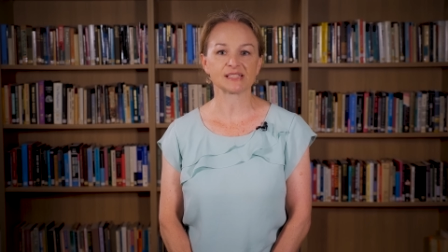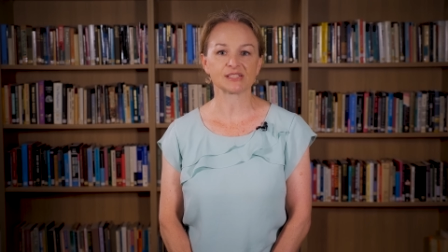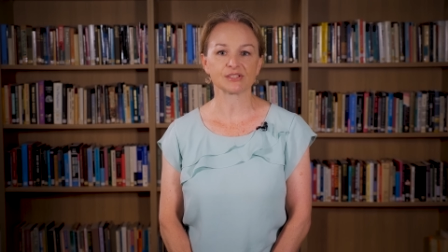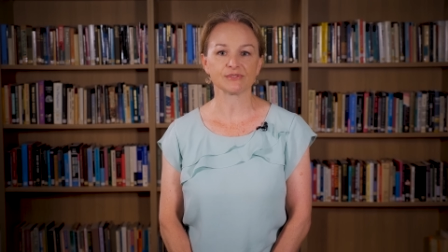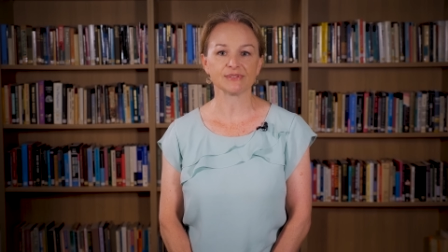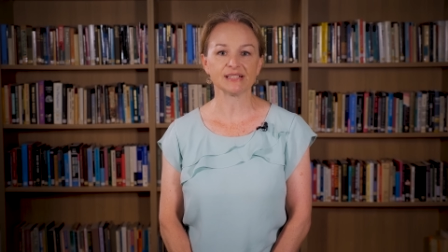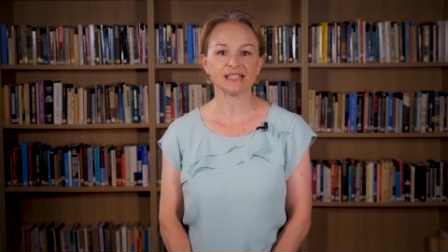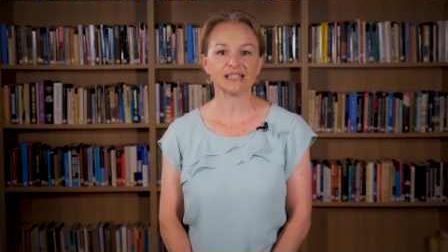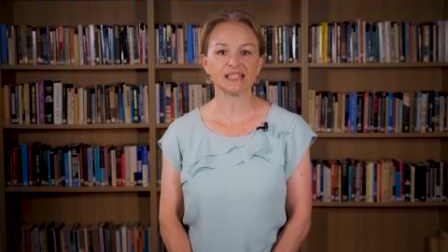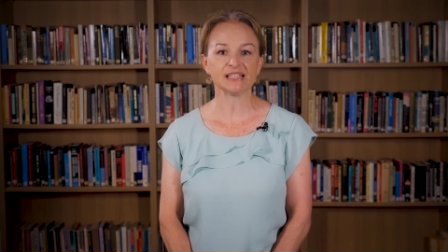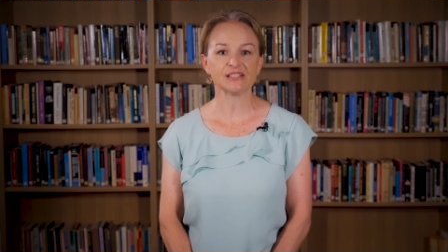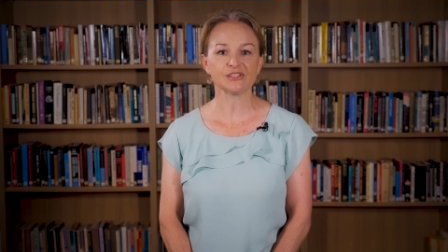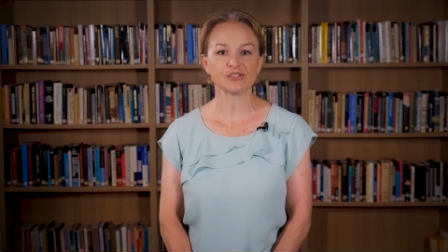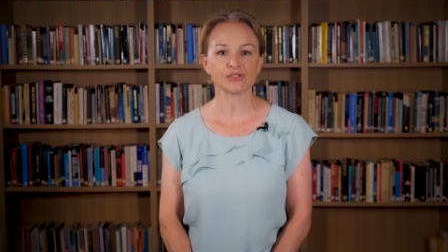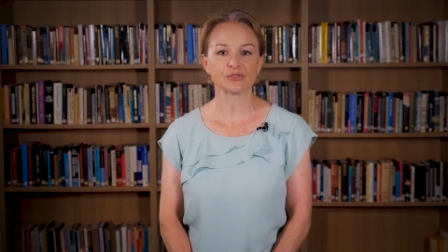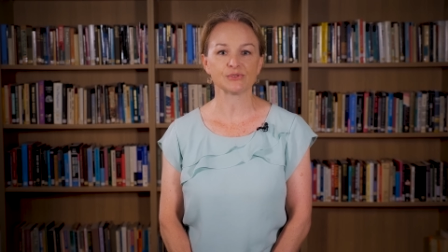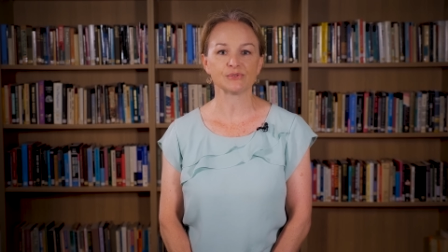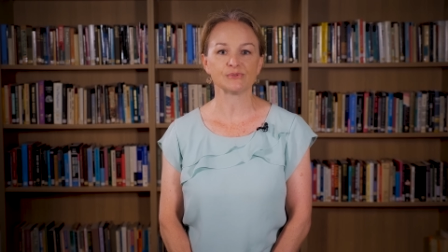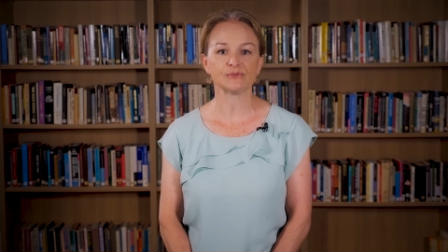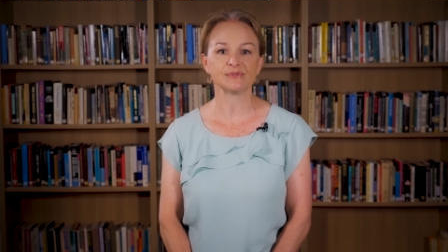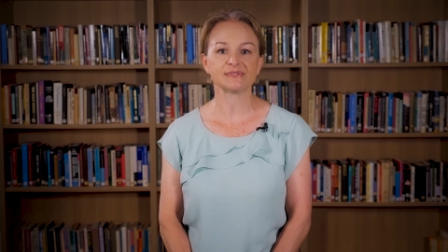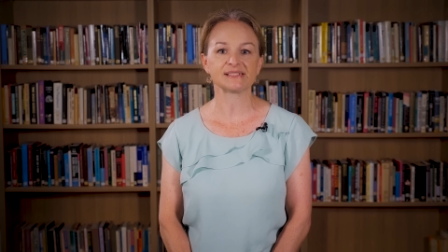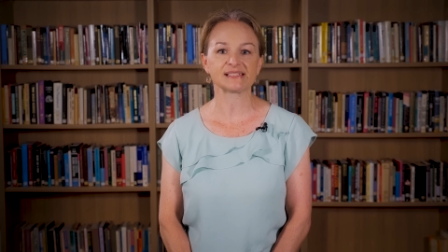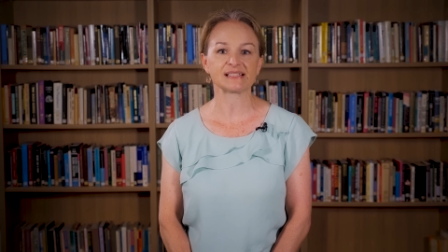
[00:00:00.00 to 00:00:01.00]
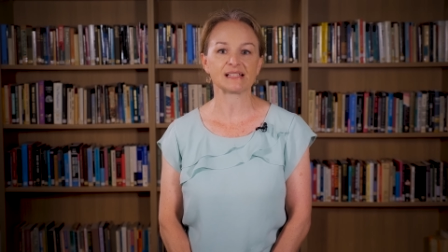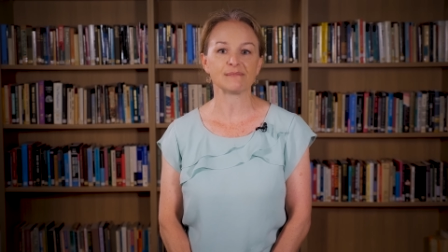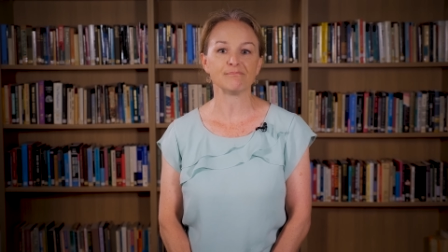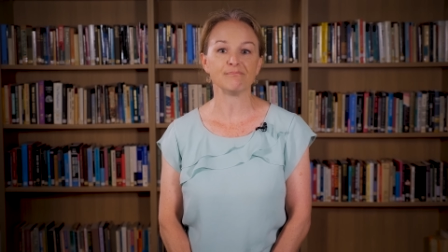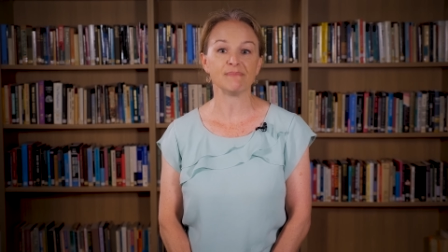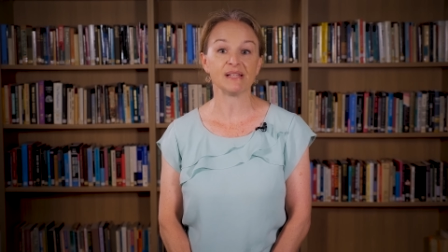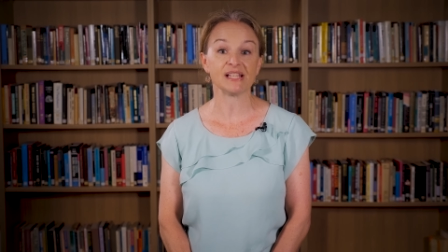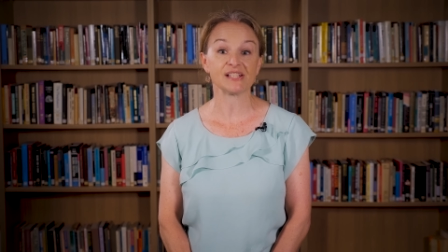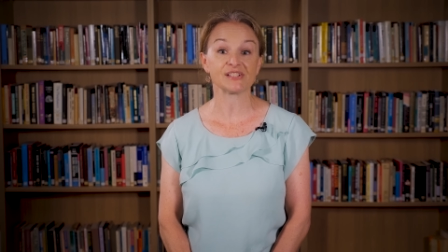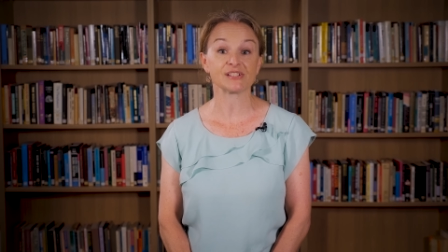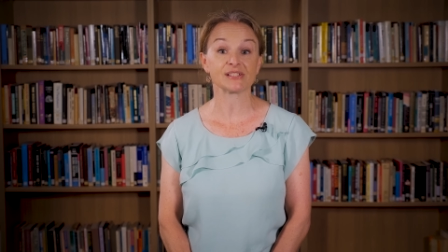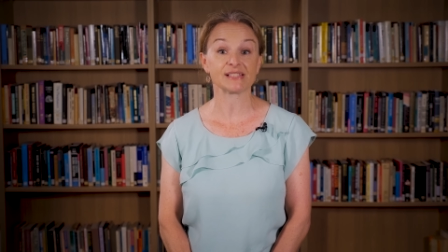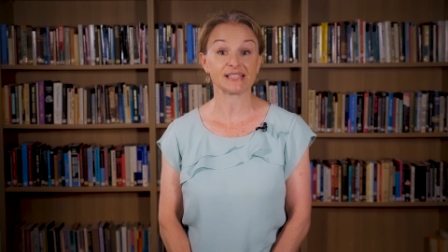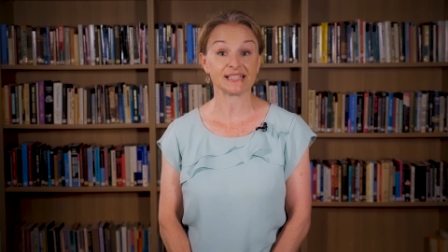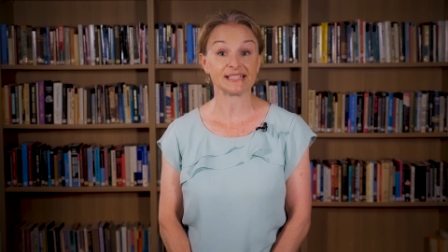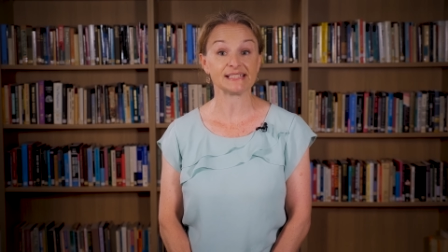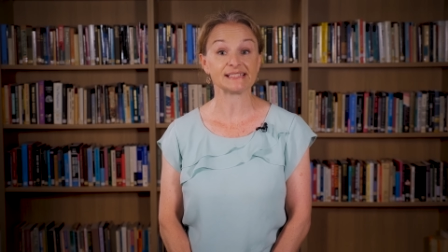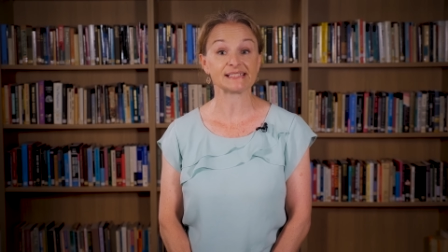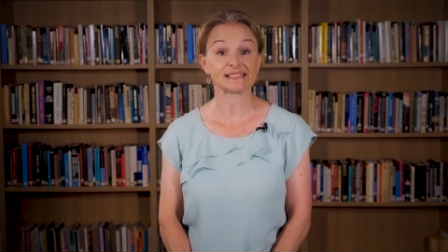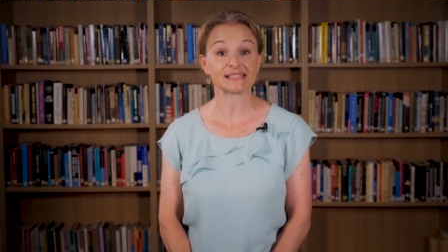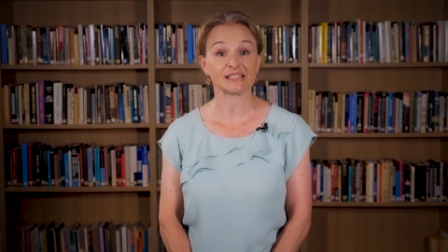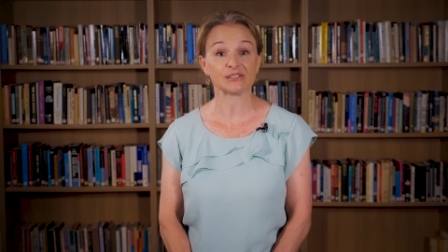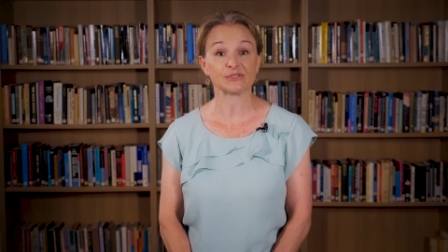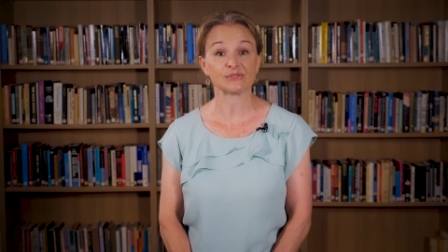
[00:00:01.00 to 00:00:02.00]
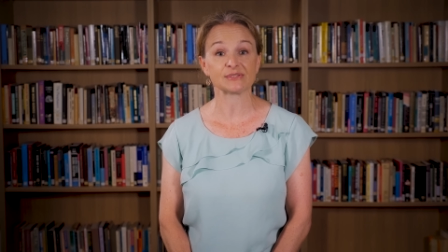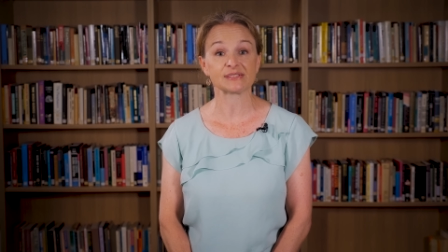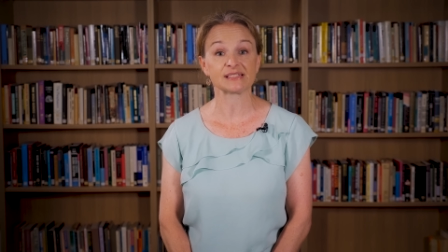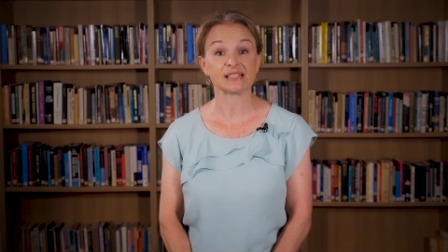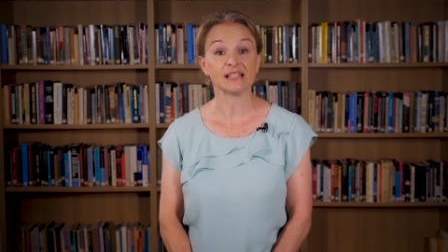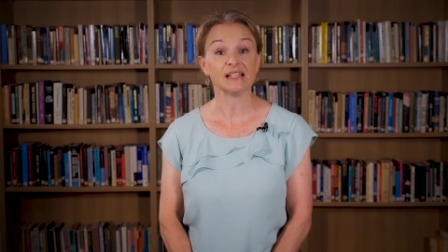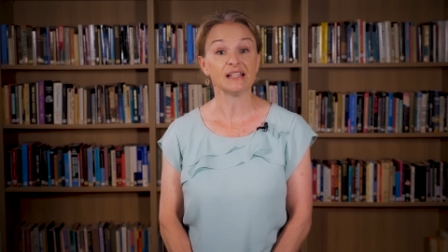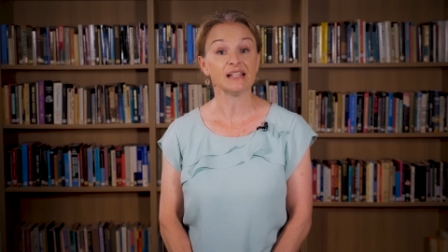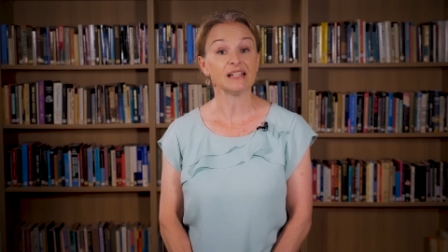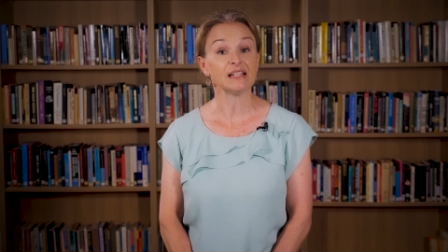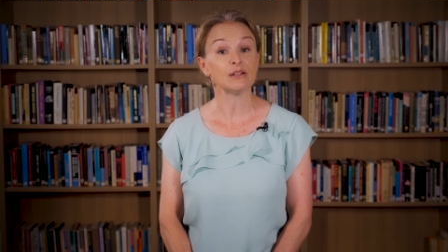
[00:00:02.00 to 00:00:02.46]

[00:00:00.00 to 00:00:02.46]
screening tools that measure these skills